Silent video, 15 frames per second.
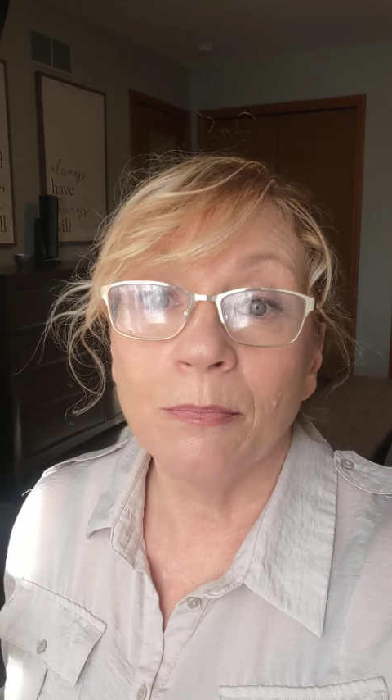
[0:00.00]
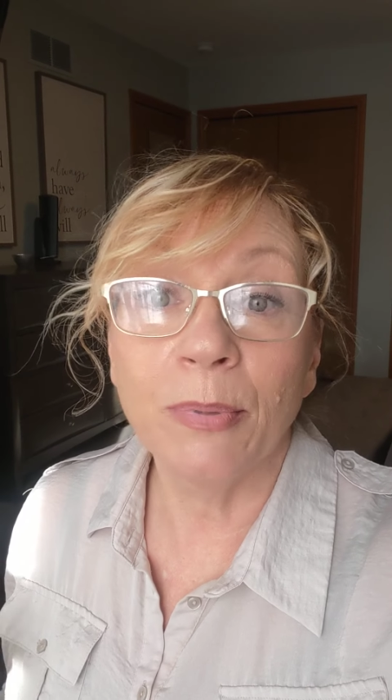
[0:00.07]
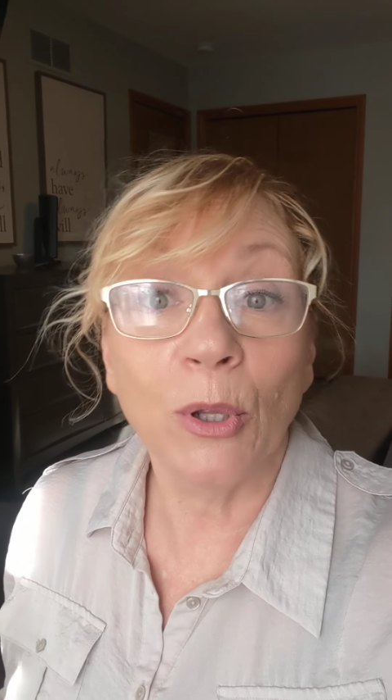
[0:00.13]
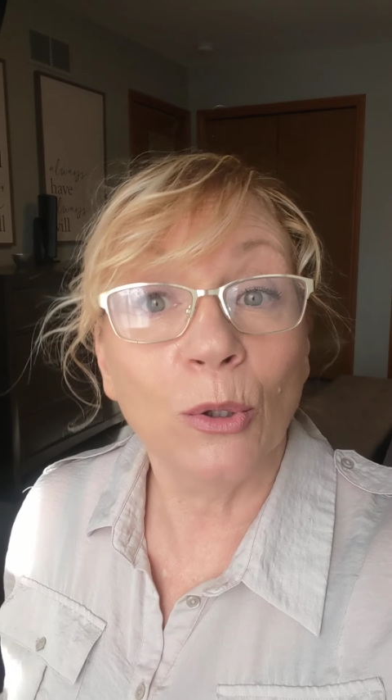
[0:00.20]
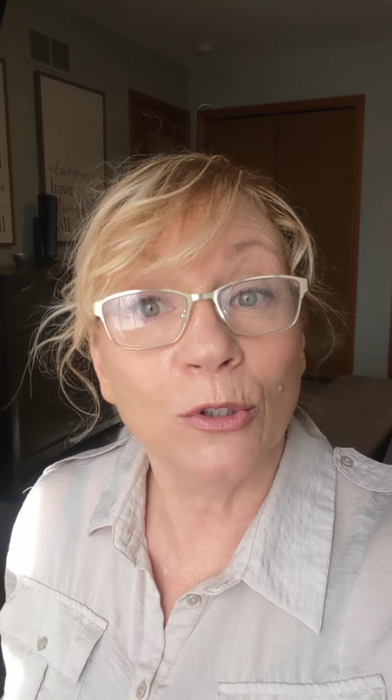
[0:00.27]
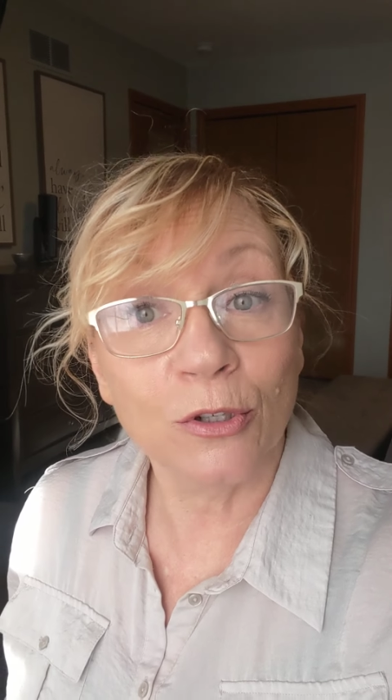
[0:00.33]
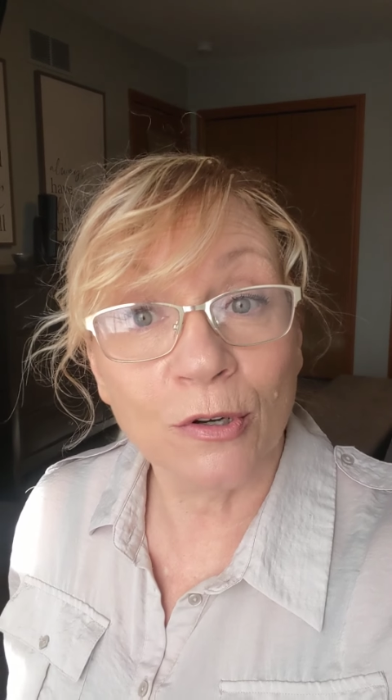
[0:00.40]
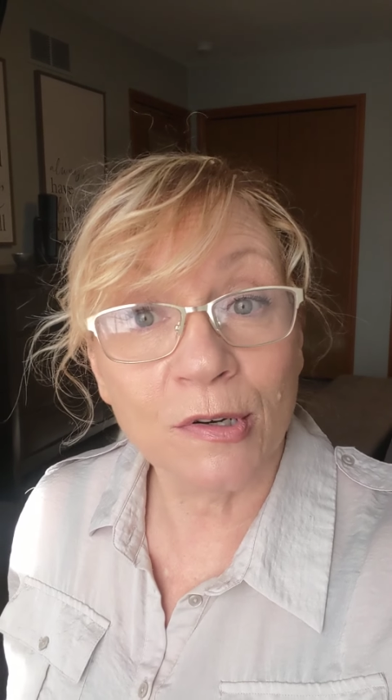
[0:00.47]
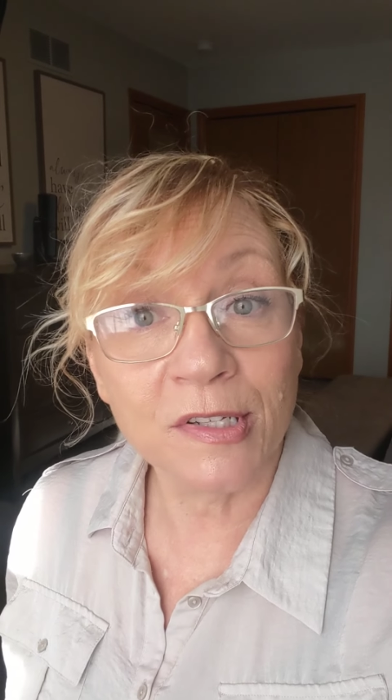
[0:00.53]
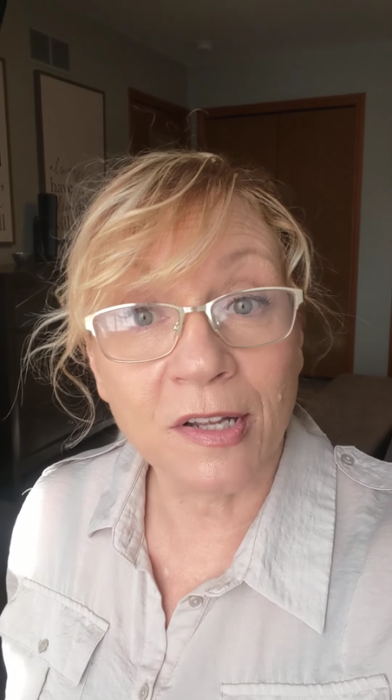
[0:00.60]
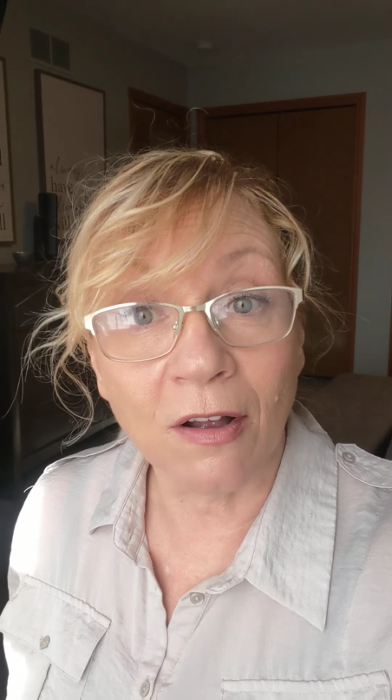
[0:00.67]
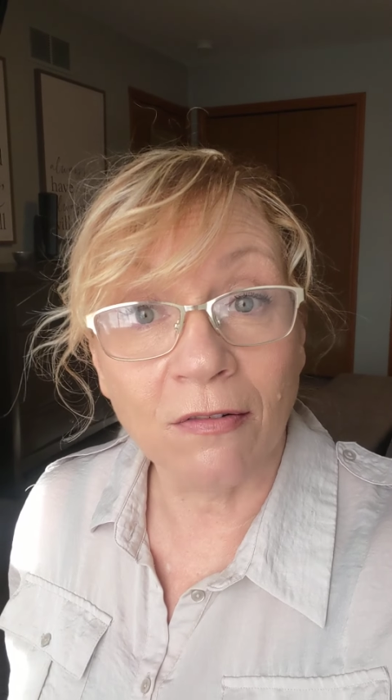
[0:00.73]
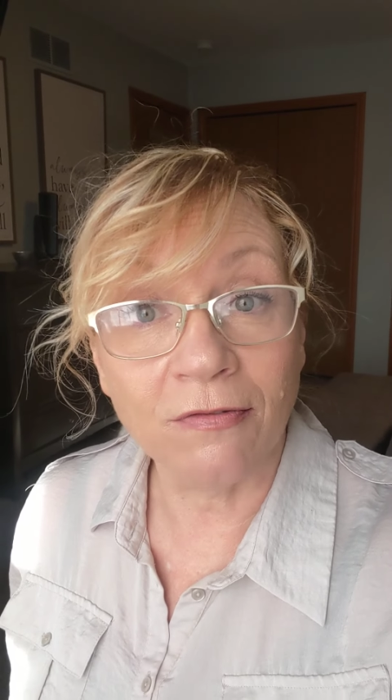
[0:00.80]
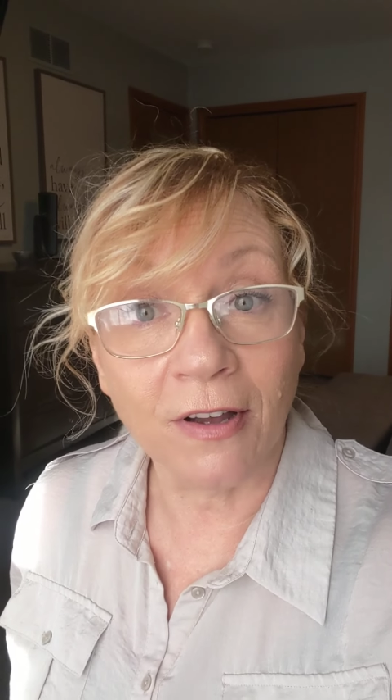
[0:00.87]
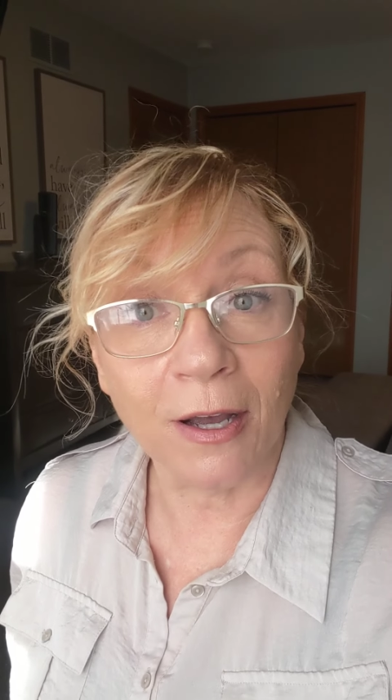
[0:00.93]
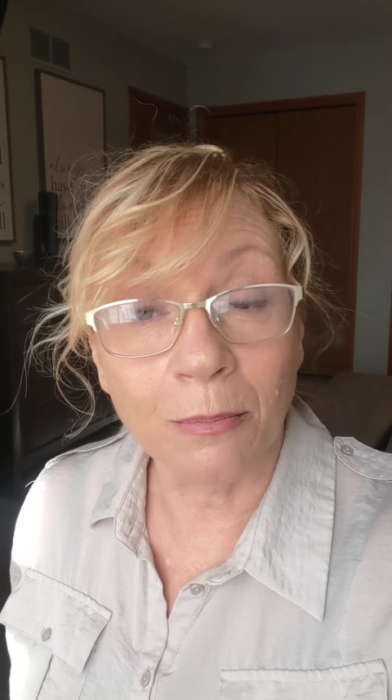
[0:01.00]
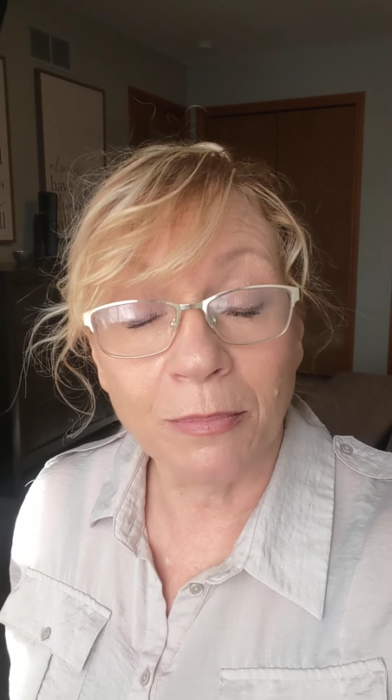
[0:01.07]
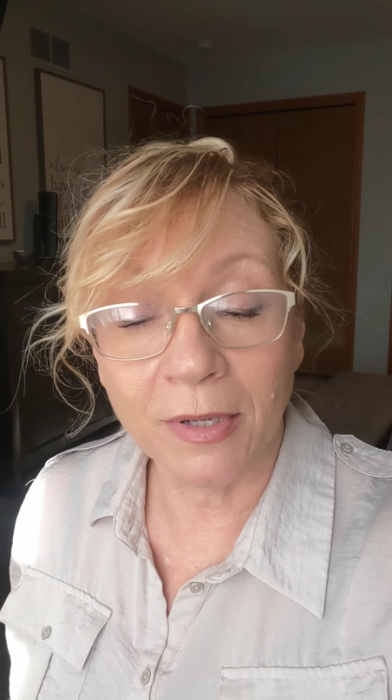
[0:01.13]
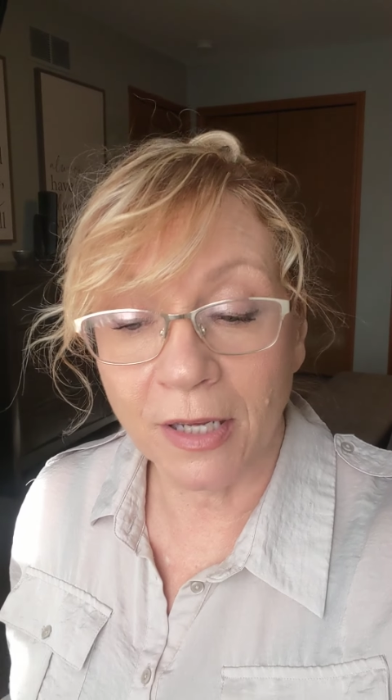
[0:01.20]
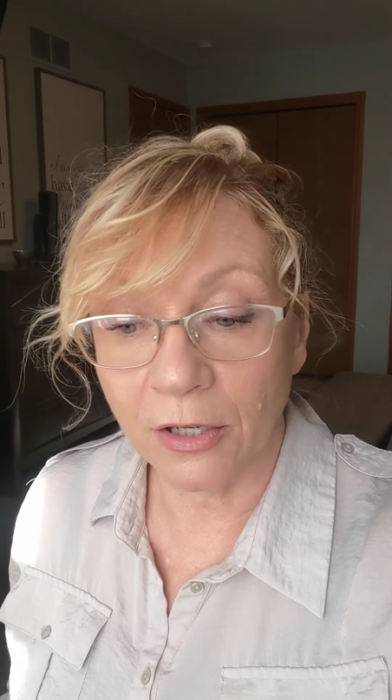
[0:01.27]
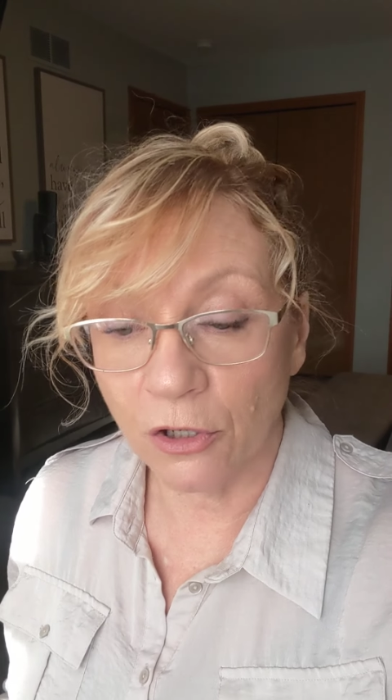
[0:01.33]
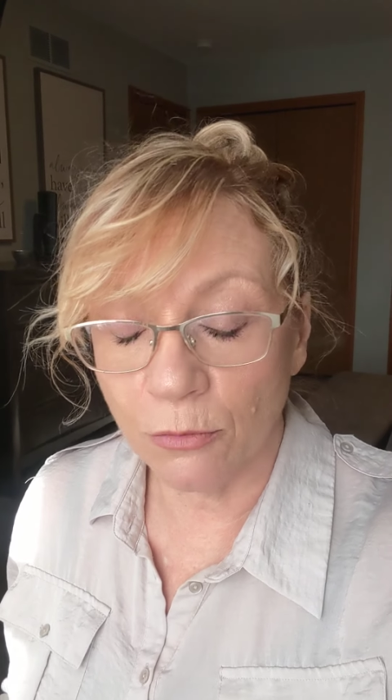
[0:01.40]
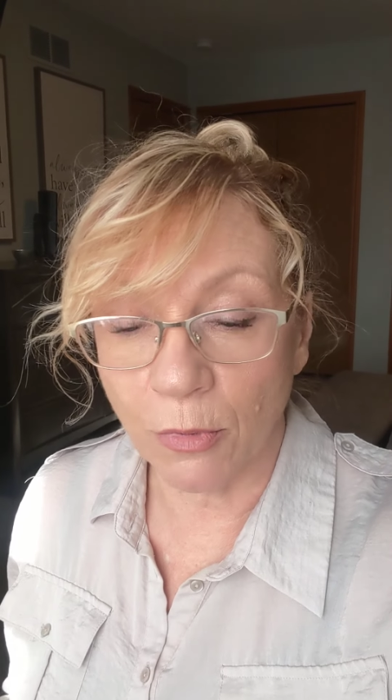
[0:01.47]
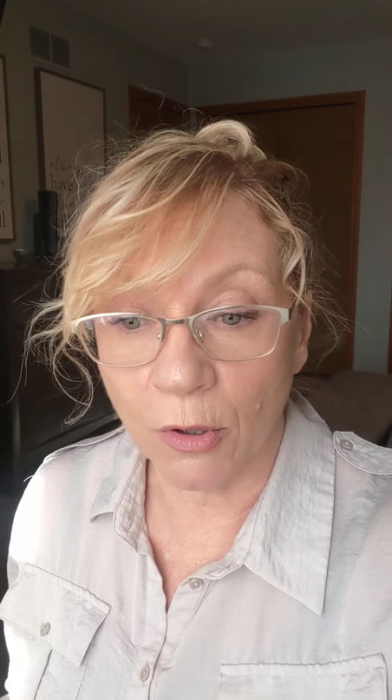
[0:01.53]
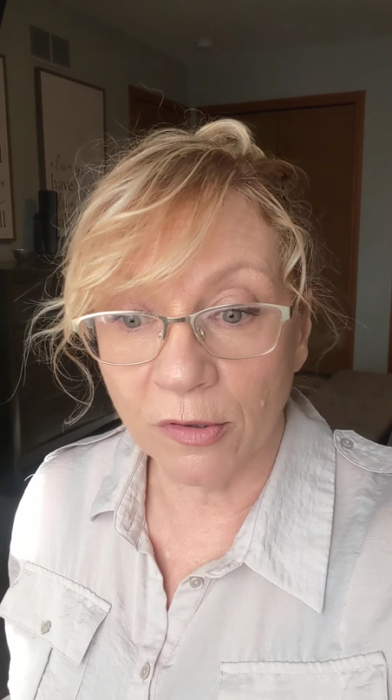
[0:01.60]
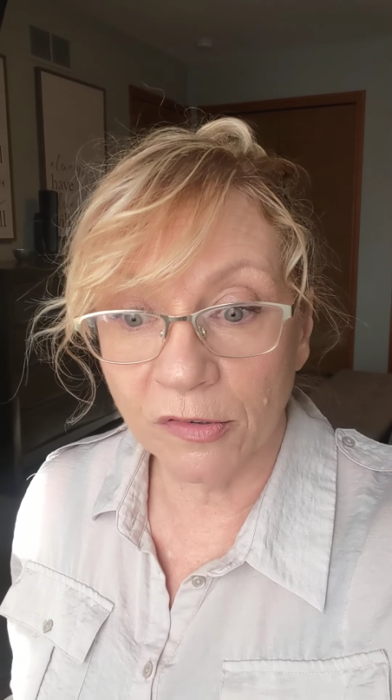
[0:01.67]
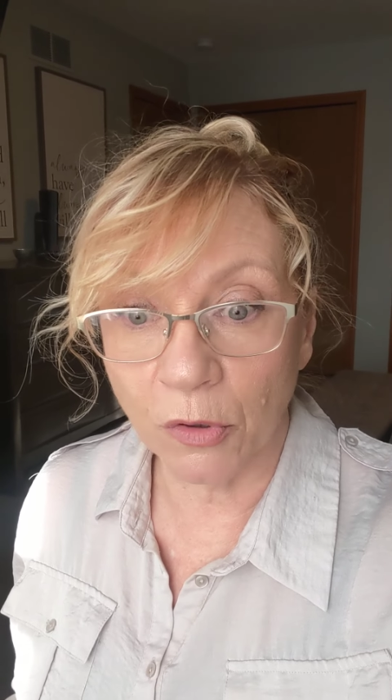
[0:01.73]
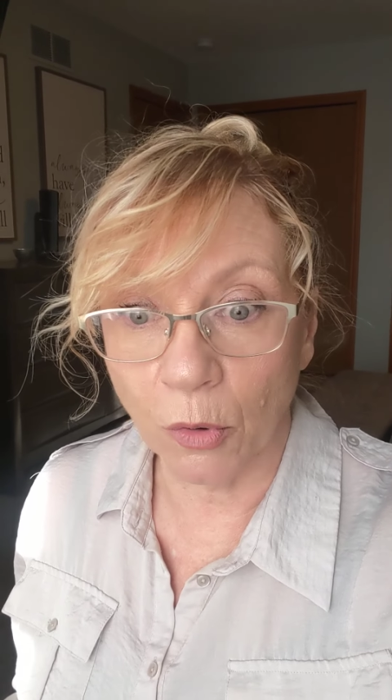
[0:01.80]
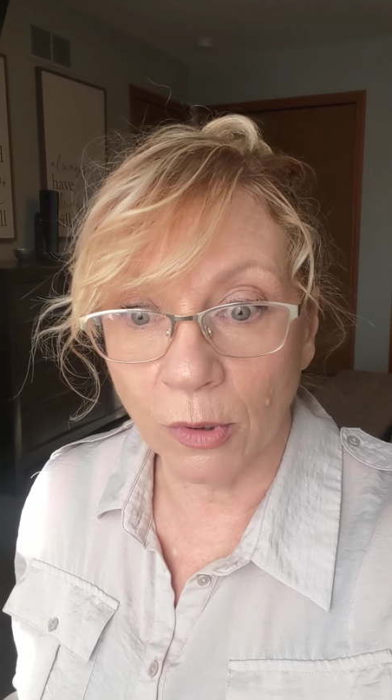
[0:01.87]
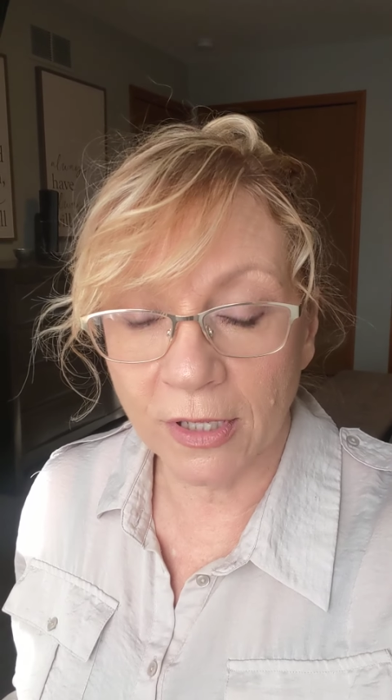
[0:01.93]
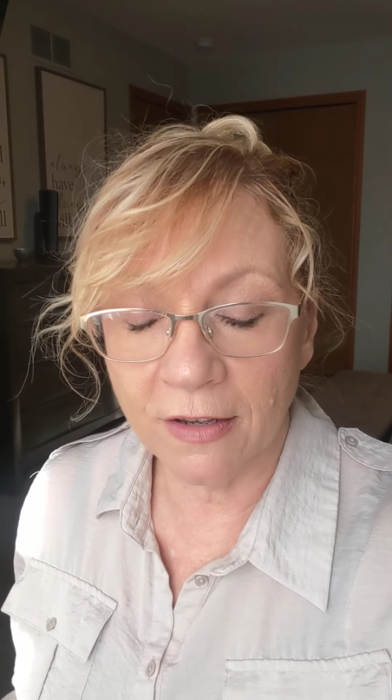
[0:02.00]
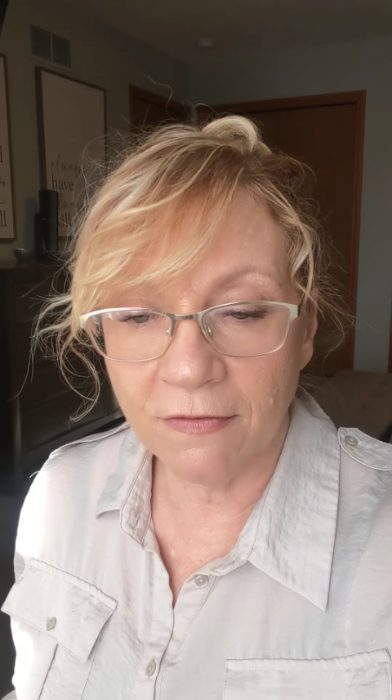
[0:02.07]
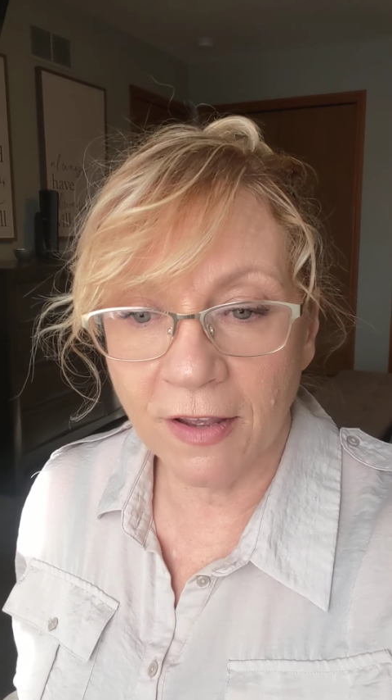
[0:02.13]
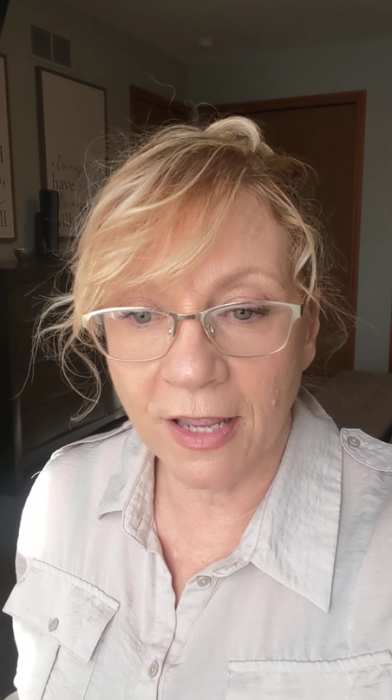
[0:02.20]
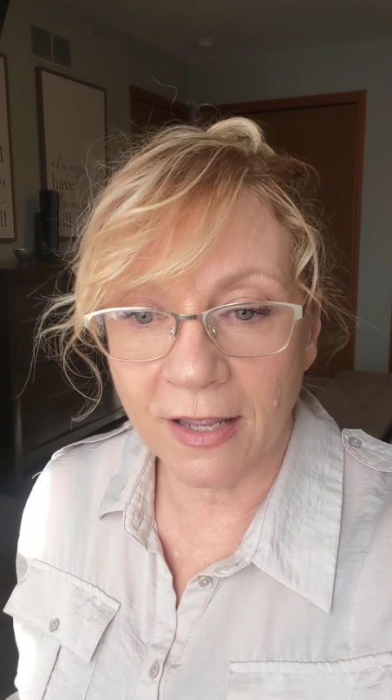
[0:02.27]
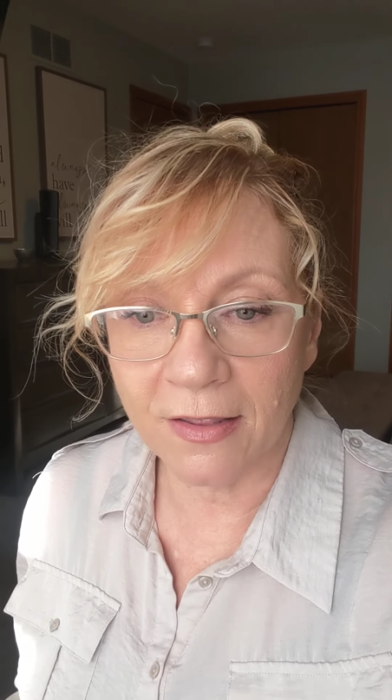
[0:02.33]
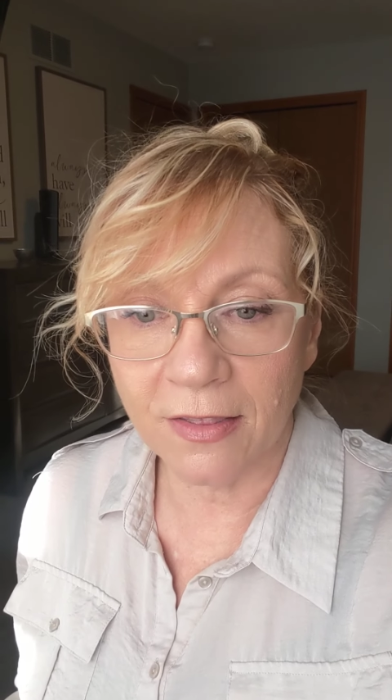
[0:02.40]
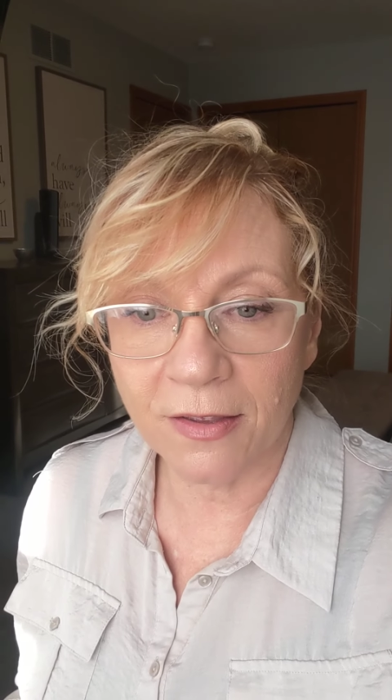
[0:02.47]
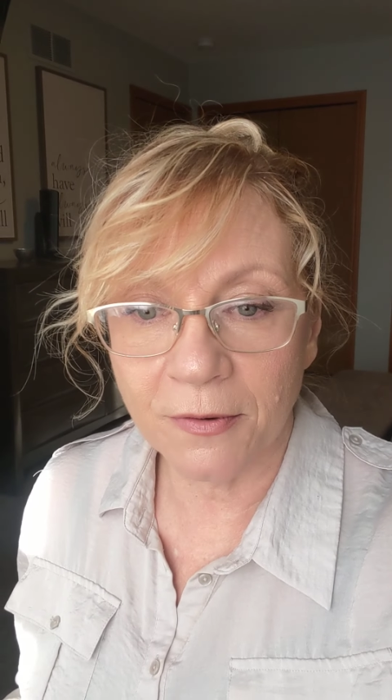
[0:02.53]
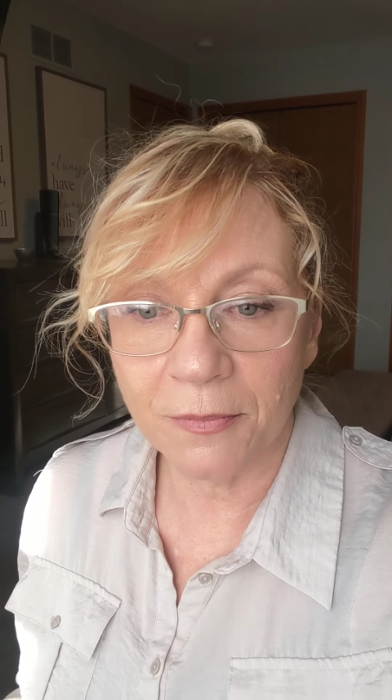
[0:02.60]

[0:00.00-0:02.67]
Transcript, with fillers: build yourself up in your most holy faith.